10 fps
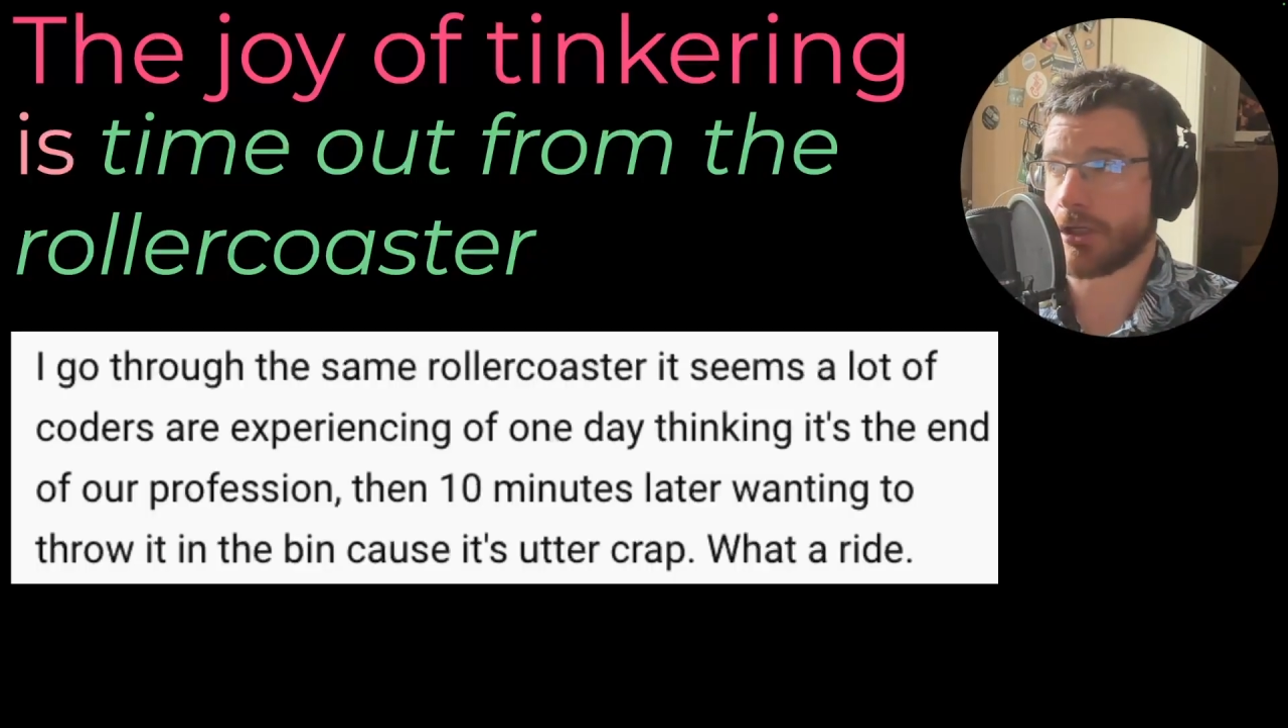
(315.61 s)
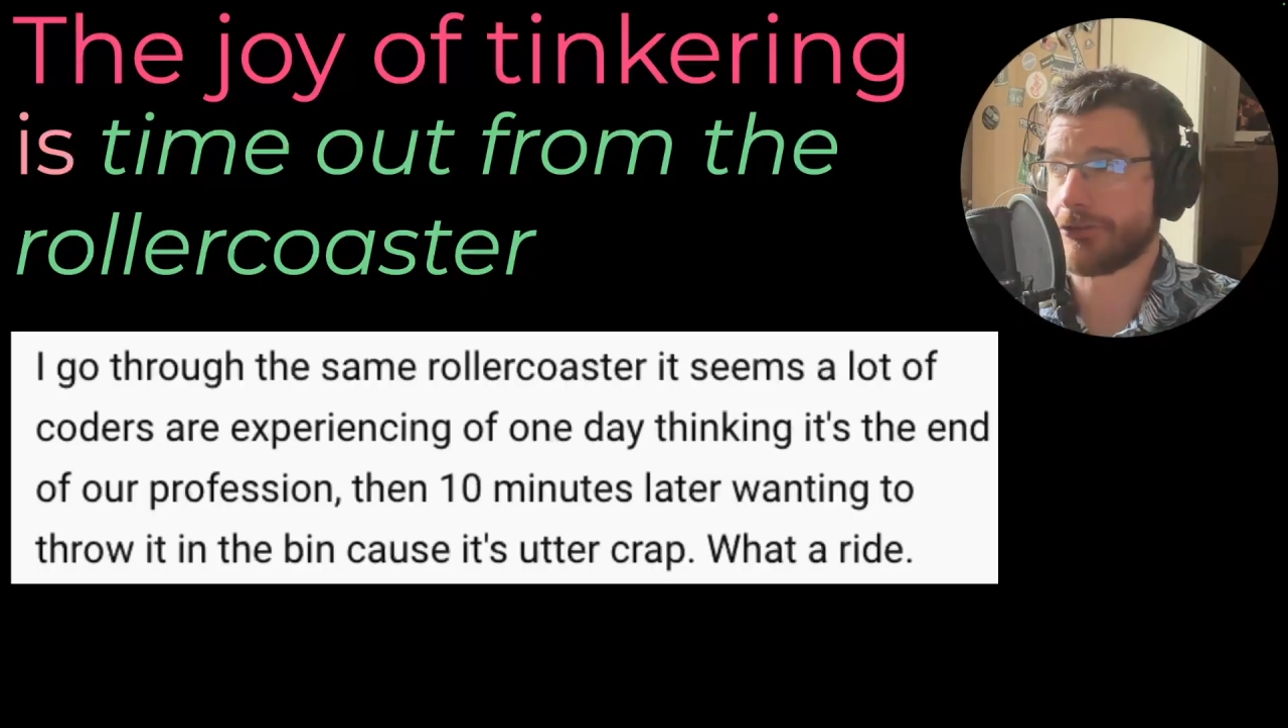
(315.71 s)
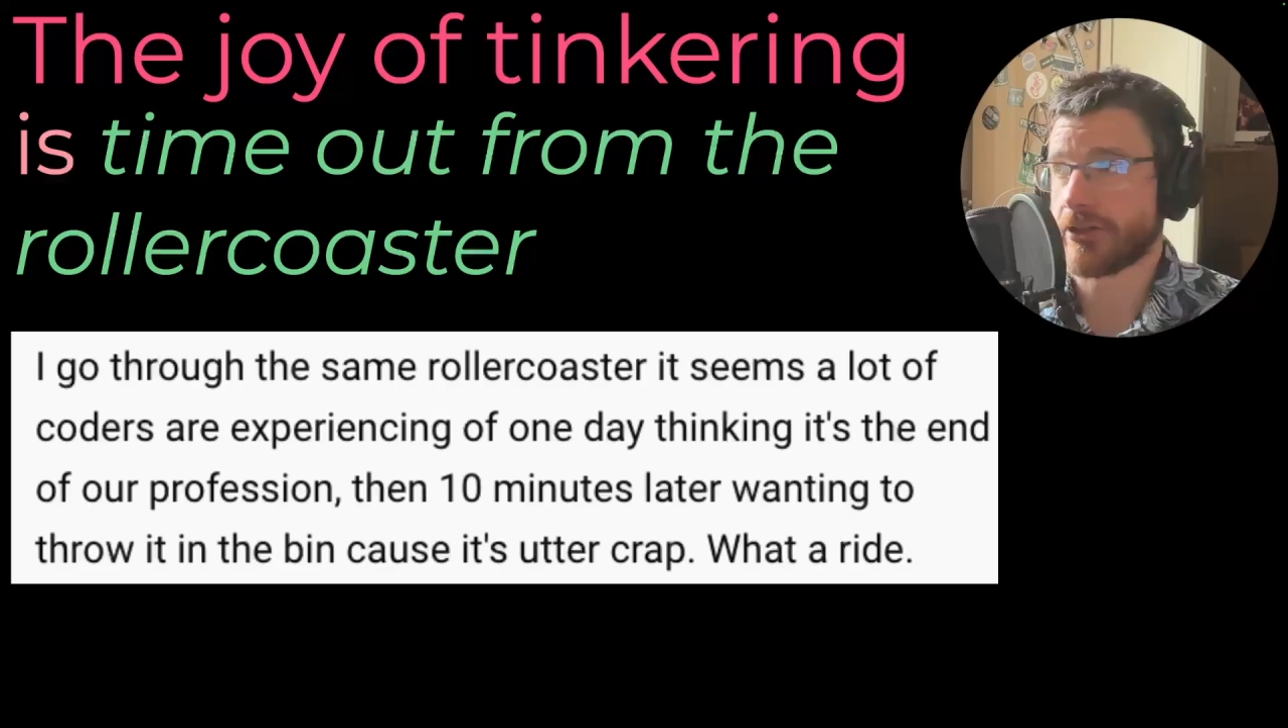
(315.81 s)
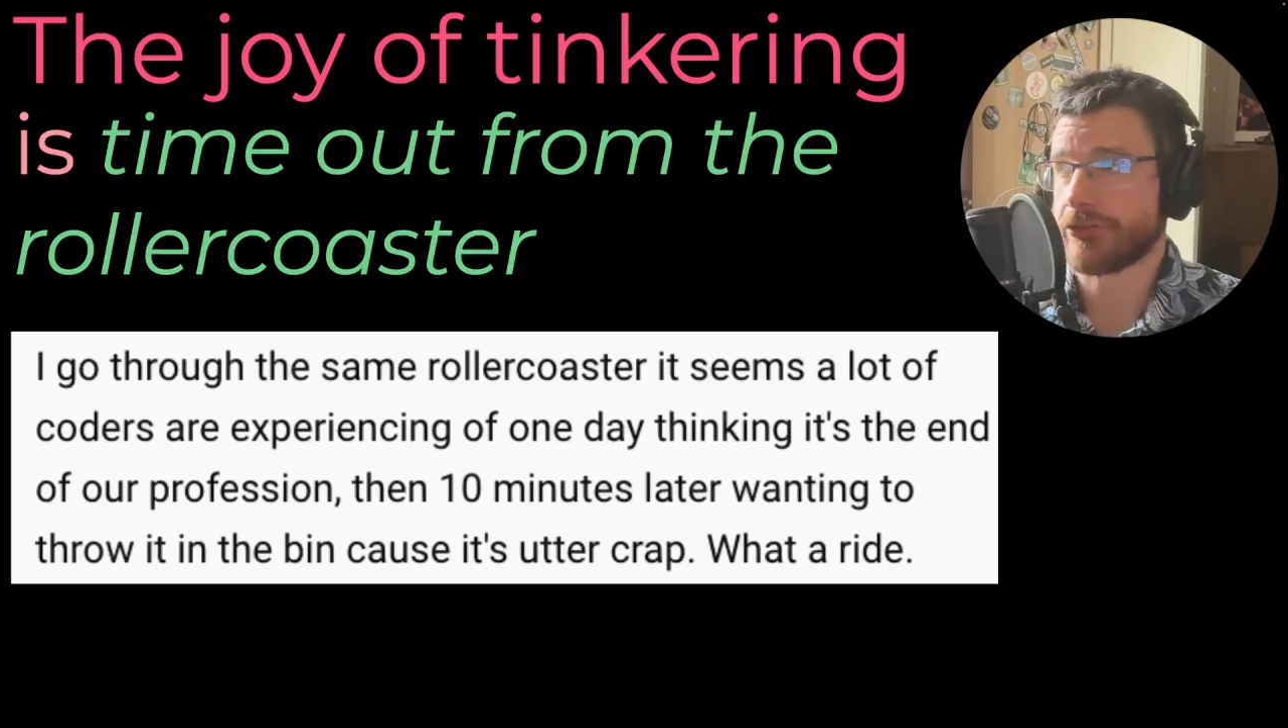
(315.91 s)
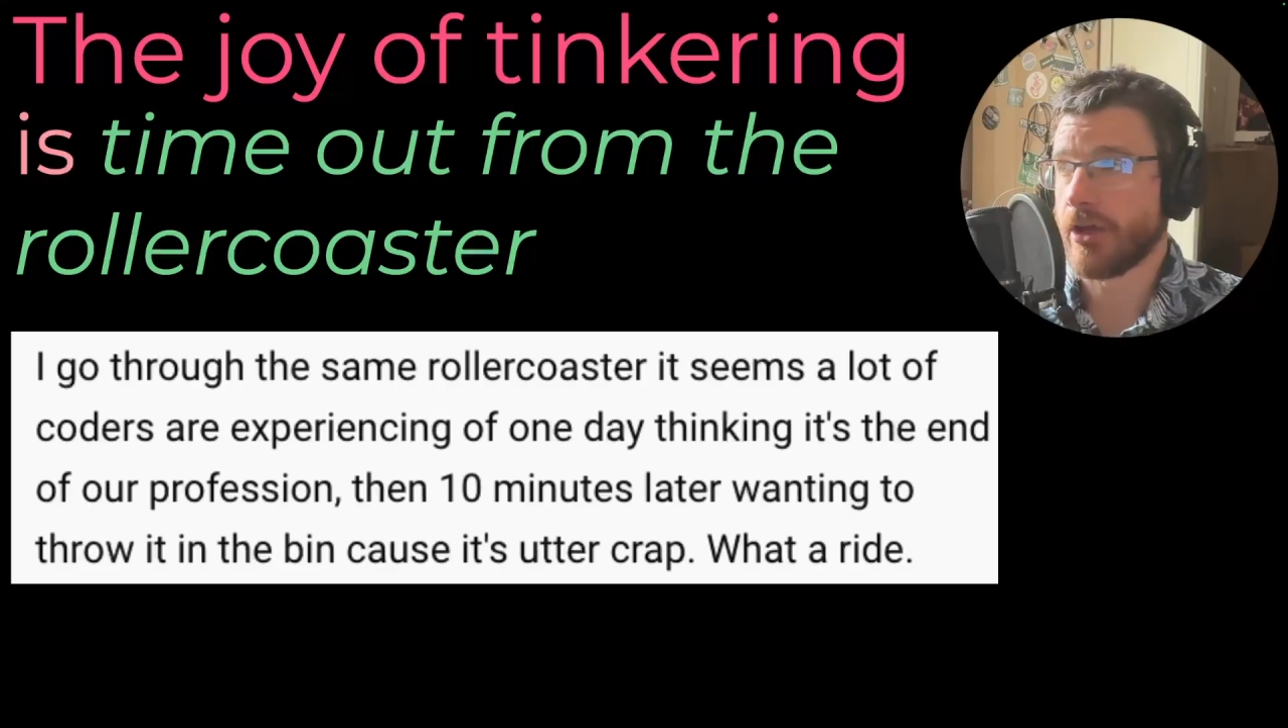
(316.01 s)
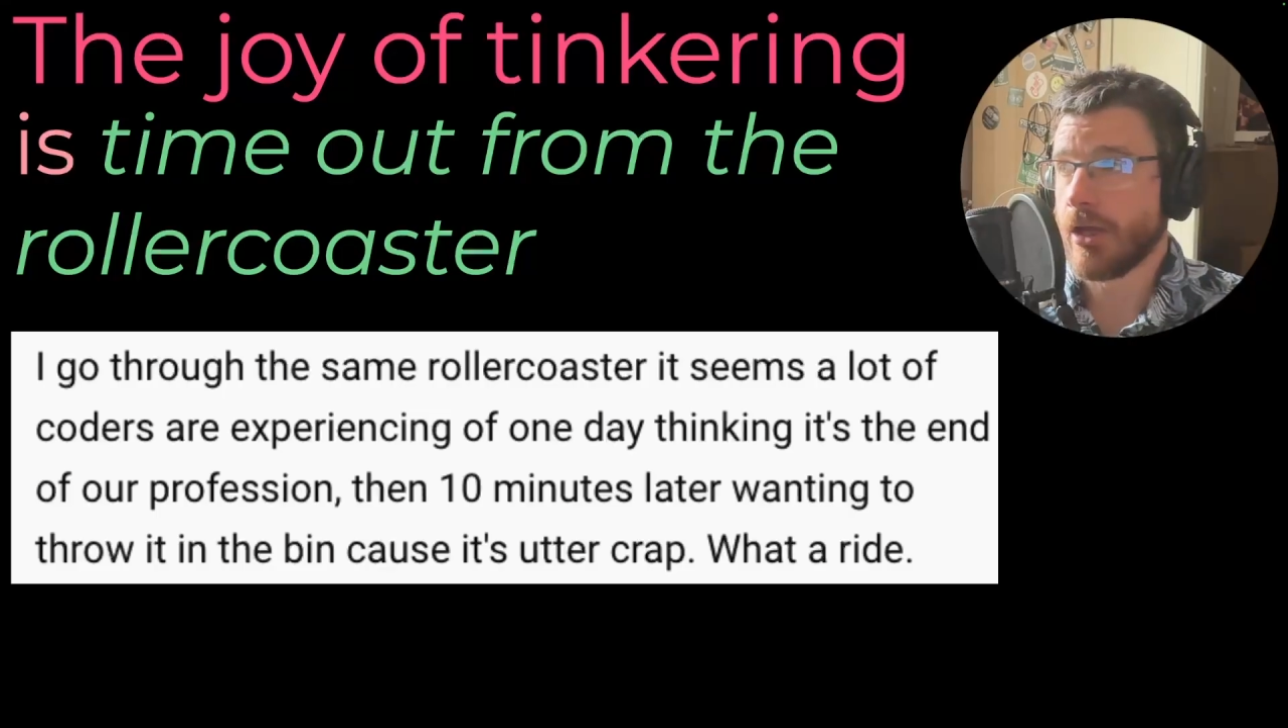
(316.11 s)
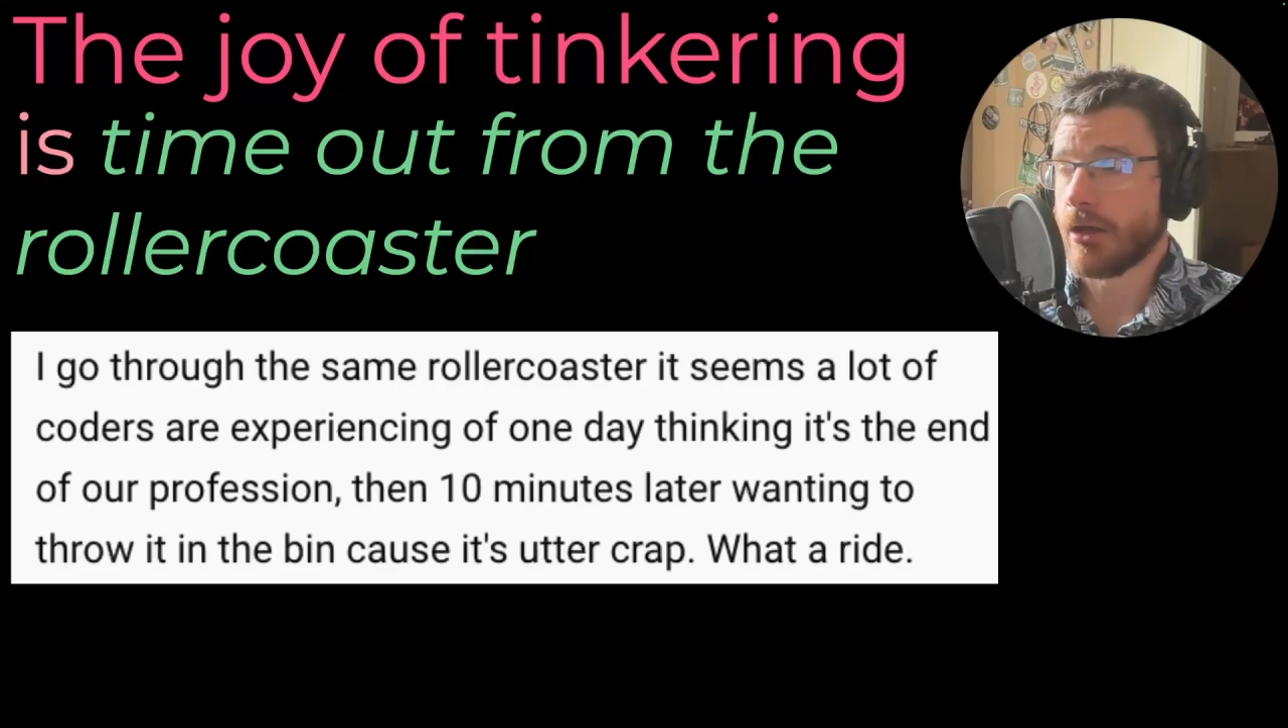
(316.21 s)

He says,